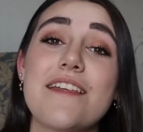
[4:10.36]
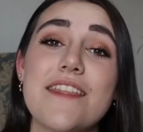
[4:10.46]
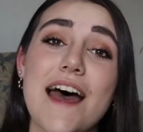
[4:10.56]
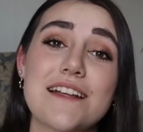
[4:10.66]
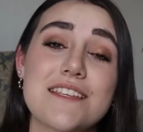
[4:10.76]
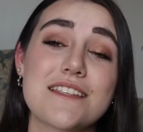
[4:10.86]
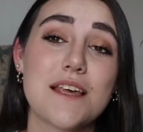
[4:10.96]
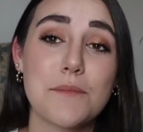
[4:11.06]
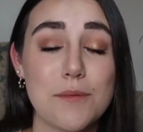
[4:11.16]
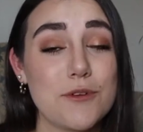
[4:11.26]
that
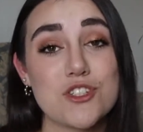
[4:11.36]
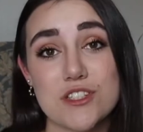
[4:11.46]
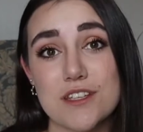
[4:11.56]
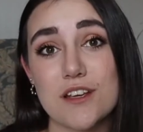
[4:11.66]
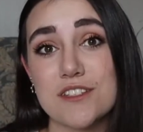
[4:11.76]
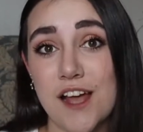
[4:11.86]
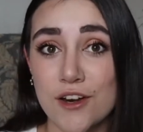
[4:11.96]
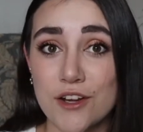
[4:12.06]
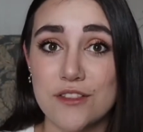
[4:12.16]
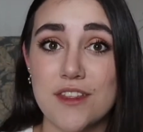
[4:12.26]
some people just
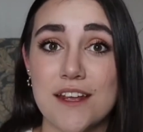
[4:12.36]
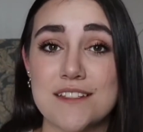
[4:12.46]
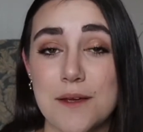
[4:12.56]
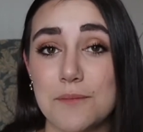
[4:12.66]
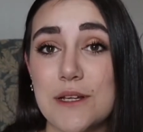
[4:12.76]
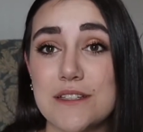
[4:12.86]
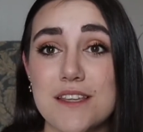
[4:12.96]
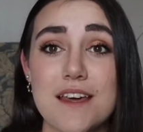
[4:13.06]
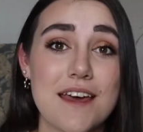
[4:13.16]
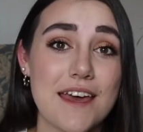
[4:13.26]
download their
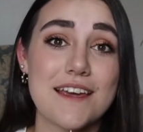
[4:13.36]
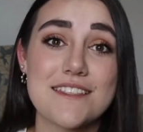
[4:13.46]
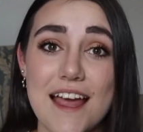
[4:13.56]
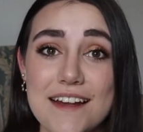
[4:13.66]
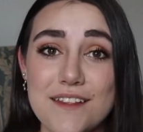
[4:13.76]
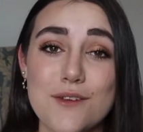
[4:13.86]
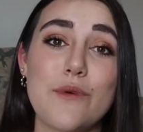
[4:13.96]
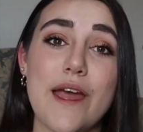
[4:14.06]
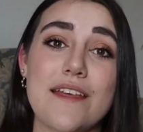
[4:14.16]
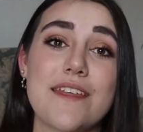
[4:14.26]
templates exactly the
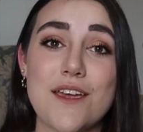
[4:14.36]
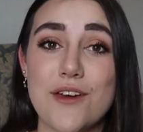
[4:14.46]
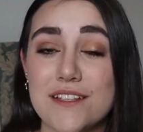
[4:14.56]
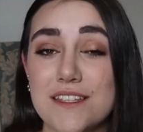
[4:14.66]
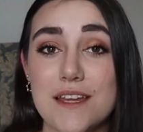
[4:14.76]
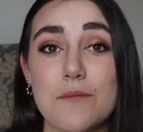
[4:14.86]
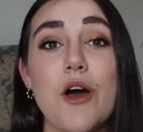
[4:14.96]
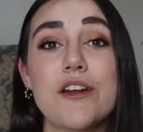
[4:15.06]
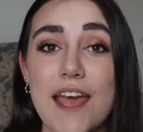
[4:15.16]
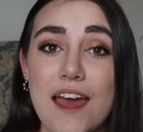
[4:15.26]
way they created them
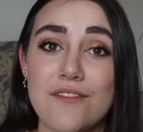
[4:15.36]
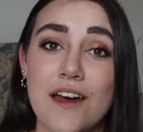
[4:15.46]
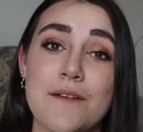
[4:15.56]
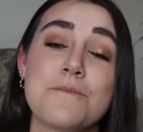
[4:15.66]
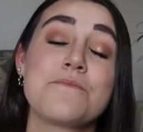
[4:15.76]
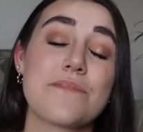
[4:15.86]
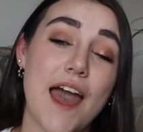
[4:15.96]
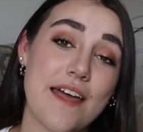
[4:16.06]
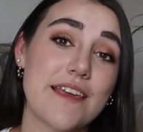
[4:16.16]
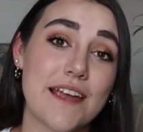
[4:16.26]
on Canva
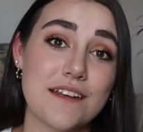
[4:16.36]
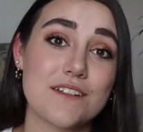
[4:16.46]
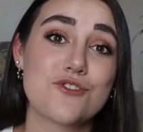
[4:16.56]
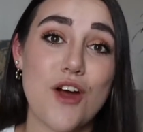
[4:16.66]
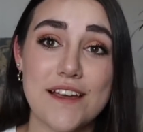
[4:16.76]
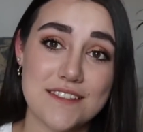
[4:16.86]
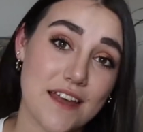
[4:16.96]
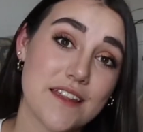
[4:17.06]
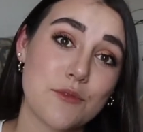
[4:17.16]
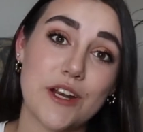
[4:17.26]
and then try and
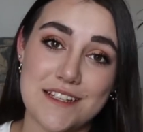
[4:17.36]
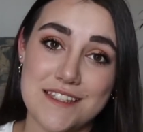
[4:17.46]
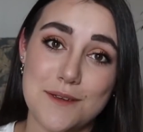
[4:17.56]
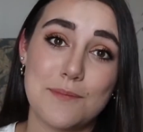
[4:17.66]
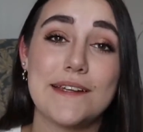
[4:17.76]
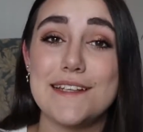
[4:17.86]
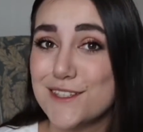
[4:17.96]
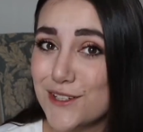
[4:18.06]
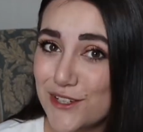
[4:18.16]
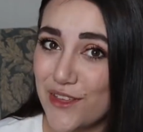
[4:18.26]
sell them on Etsy. Please
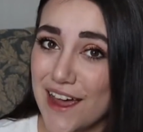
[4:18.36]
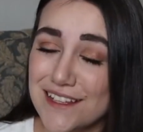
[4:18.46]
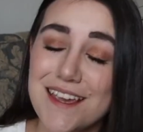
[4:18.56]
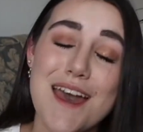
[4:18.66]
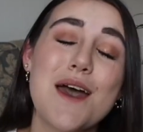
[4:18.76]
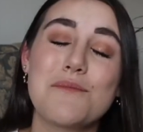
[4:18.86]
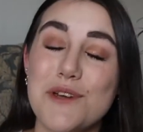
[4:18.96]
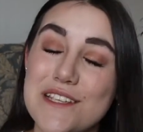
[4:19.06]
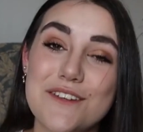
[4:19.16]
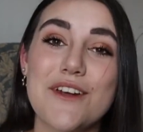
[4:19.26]
don't do that.
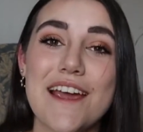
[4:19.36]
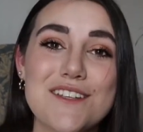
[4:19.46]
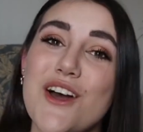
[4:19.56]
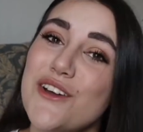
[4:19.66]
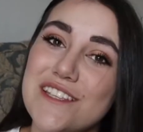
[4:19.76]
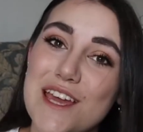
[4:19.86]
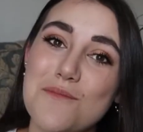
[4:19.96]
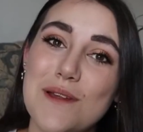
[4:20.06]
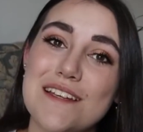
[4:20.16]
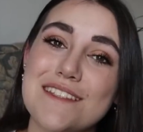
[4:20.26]
Please create your own
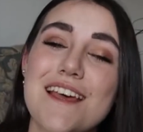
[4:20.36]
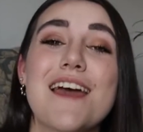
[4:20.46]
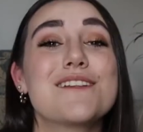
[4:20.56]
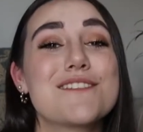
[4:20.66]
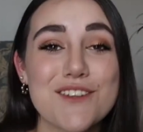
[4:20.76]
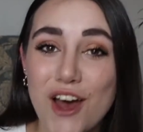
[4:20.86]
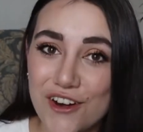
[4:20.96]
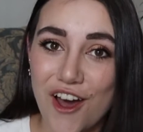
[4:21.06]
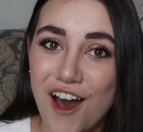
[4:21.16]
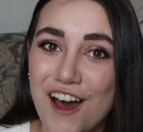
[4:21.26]
templates. It's
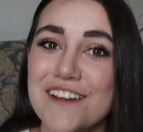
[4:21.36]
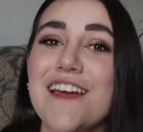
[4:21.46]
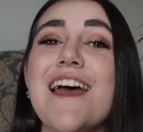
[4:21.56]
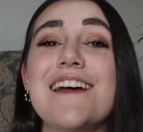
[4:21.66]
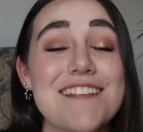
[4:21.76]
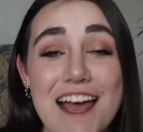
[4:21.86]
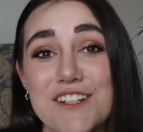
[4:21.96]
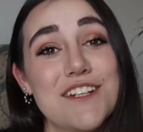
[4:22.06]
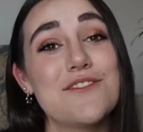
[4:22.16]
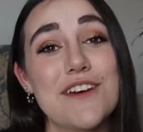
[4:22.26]
not hard. It's
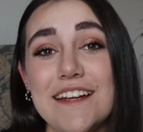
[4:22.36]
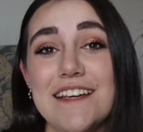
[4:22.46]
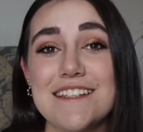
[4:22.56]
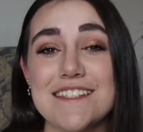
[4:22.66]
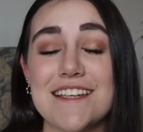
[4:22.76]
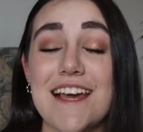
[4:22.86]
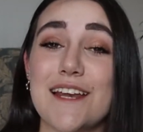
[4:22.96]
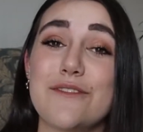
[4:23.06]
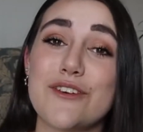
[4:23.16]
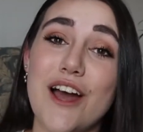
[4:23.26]
actually really easy.
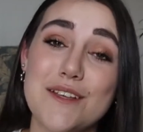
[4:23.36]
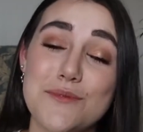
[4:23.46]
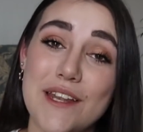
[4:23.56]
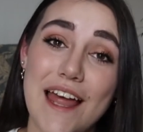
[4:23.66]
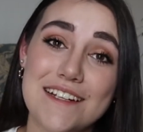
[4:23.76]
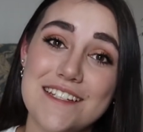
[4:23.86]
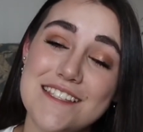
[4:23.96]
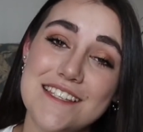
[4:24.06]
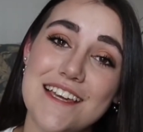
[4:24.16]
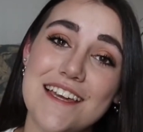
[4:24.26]
And if you guys would like to
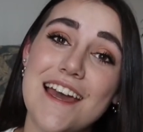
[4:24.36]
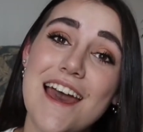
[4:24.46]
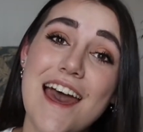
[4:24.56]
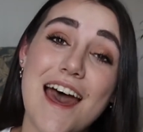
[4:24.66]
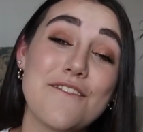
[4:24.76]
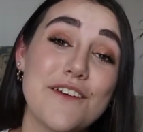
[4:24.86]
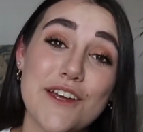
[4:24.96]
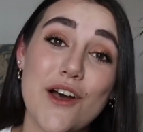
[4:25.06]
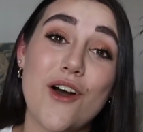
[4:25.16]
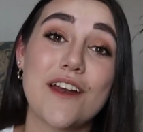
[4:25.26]
see a
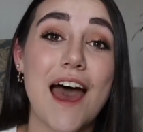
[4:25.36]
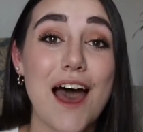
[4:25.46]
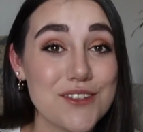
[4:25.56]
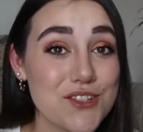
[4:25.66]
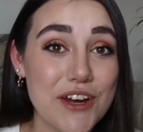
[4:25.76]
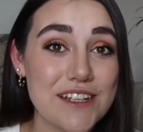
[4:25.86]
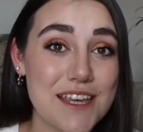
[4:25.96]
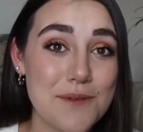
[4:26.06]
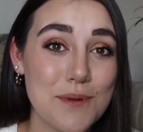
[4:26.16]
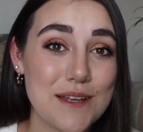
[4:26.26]
video on how to create
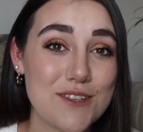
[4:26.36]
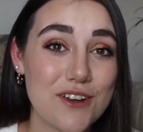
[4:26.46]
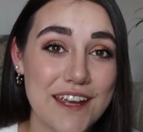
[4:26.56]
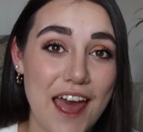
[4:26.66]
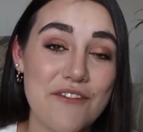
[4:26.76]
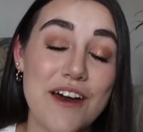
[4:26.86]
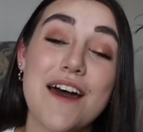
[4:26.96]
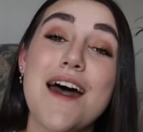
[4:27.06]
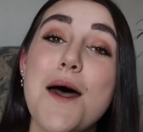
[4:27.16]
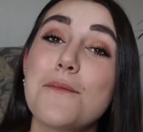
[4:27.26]
templates on
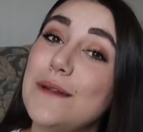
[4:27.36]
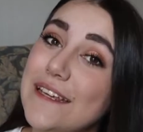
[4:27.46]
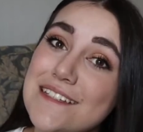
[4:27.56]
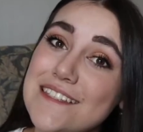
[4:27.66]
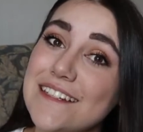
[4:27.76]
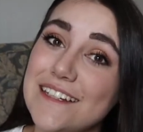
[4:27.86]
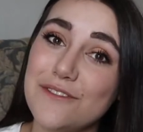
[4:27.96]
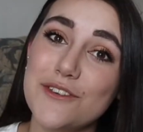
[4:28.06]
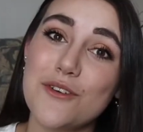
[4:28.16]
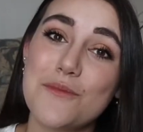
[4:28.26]
Canva, please
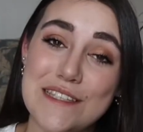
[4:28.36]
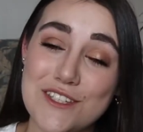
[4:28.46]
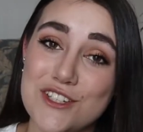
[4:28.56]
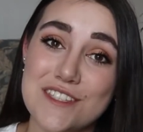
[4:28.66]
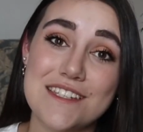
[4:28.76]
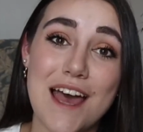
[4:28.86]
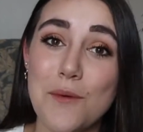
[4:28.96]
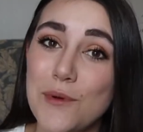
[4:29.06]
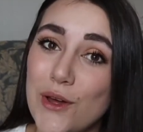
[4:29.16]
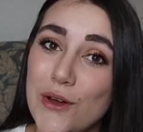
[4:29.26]
leave your messages
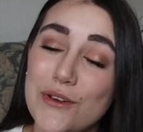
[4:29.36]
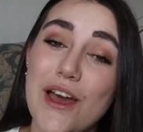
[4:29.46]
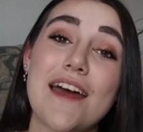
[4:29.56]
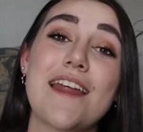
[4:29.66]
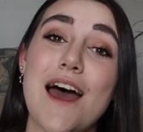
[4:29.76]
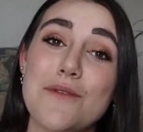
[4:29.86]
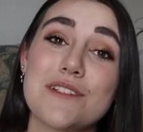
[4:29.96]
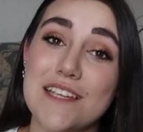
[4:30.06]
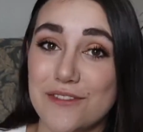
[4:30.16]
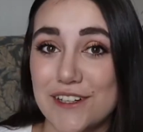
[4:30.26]
down below and I
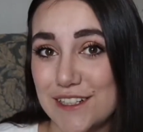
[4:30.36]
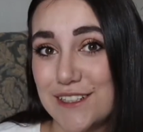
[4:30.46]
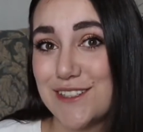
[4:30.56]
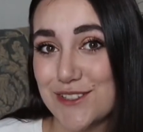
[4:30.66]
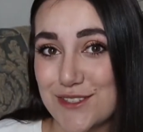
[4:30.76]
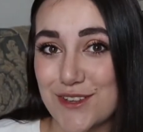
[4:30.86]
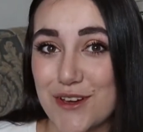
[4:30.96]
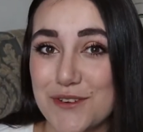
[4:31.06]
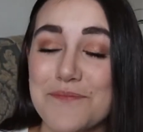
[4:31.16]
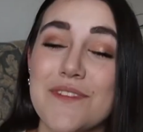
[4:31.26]
will definitely do so.